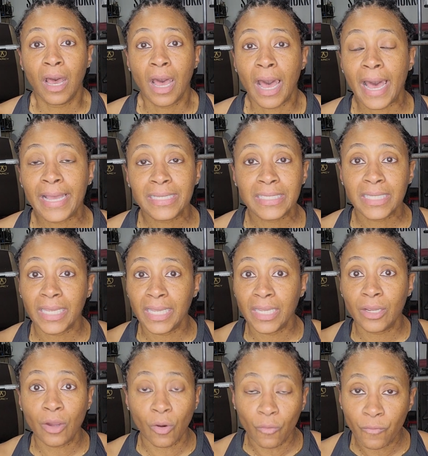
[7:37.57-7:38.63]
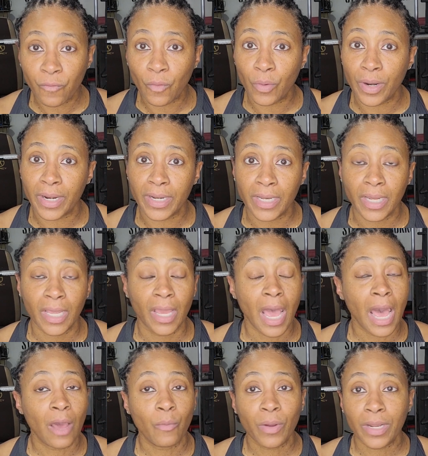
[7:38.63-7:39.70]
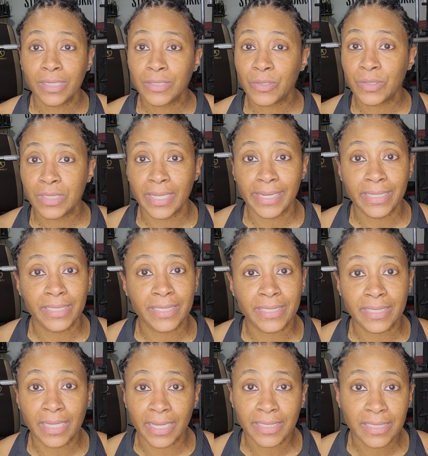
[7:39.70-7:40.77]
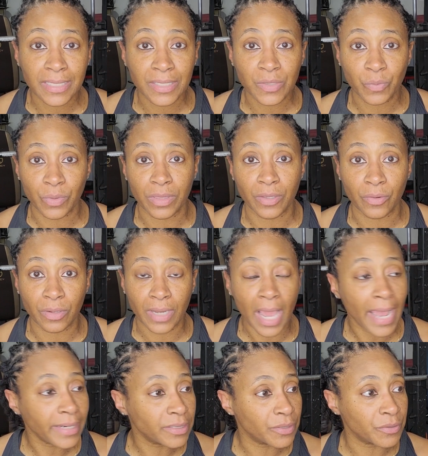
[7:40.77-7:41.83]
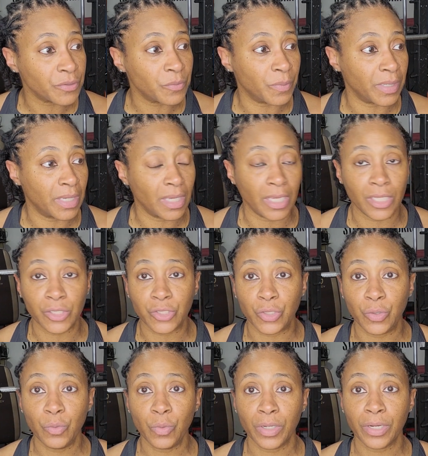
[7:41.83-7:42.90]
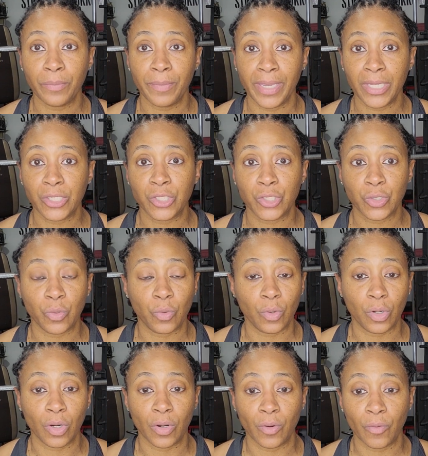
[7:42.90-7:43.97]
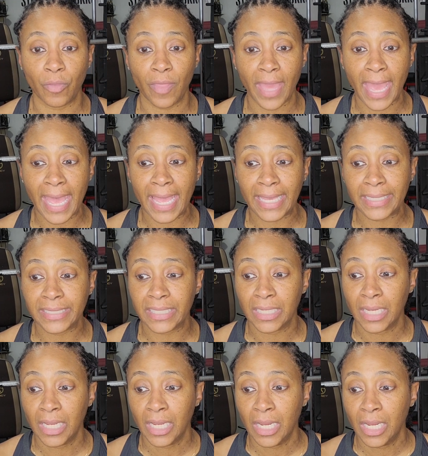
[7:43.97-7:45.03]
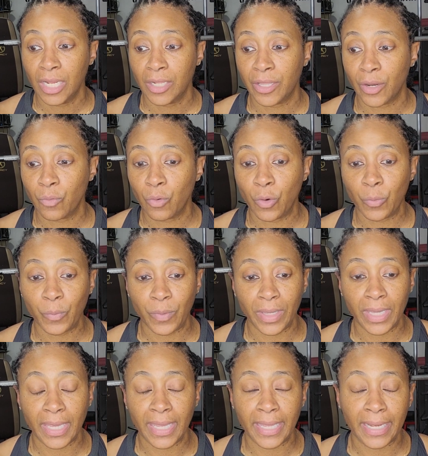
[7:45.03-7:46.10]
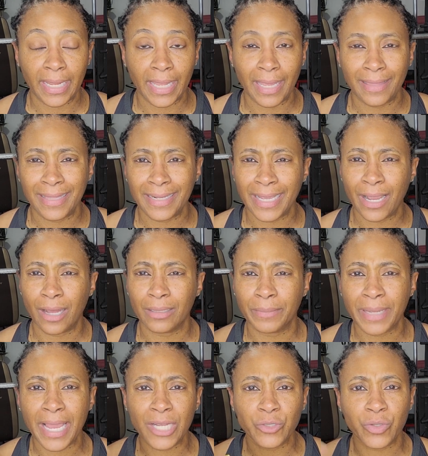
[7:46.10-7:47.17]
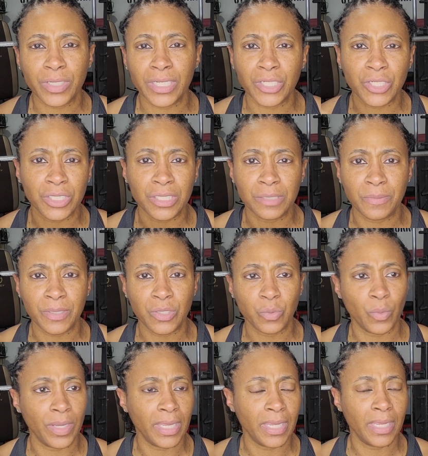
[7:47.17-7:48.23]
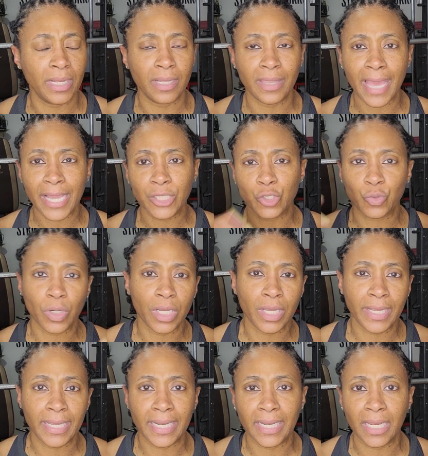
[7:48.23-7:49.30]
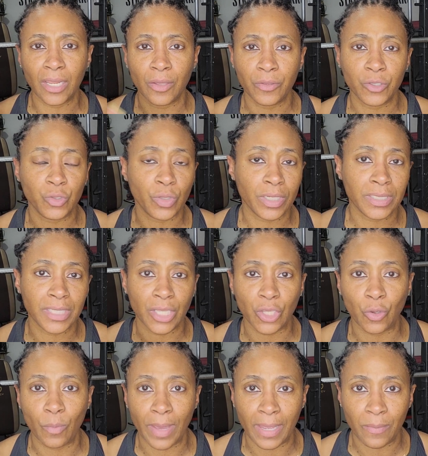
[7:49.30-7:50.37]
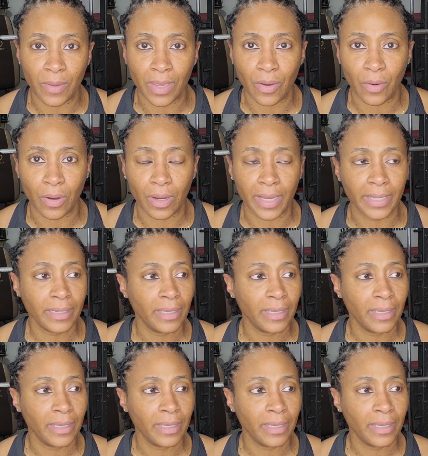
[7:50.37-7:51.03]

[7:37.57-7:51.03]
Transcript: I say go for it. I would also say discuss this with your doctors, because you want to make sure that there won't be any, I think they call them contradictions, between that drug and any other drugs that you may be on.